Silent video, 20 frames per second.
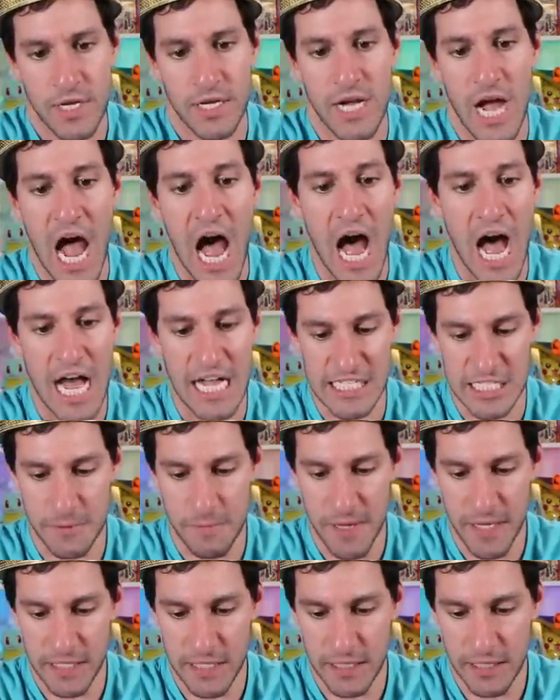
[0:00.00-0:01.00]

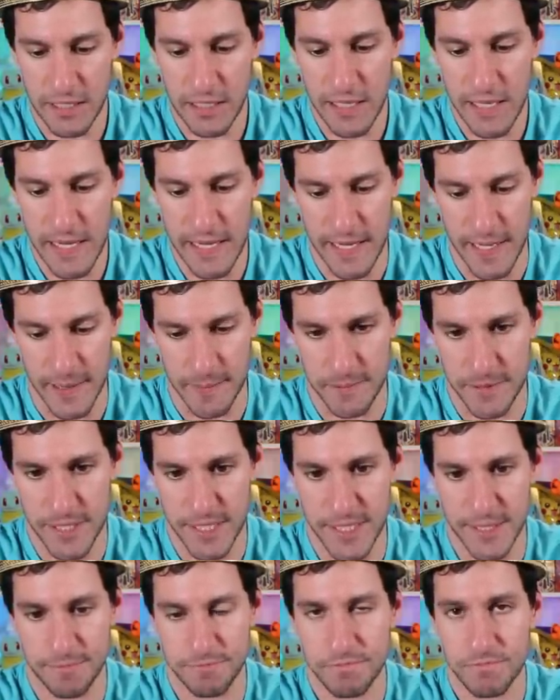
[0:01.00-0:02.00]
Cosmic
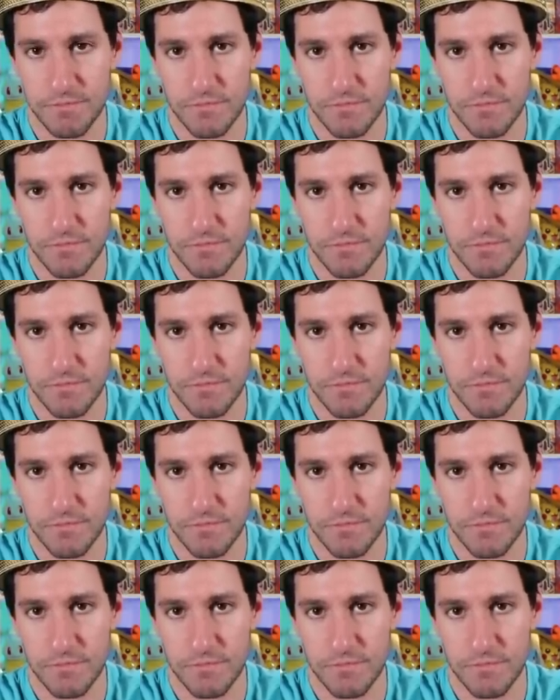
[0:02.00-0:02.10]
Eclipse.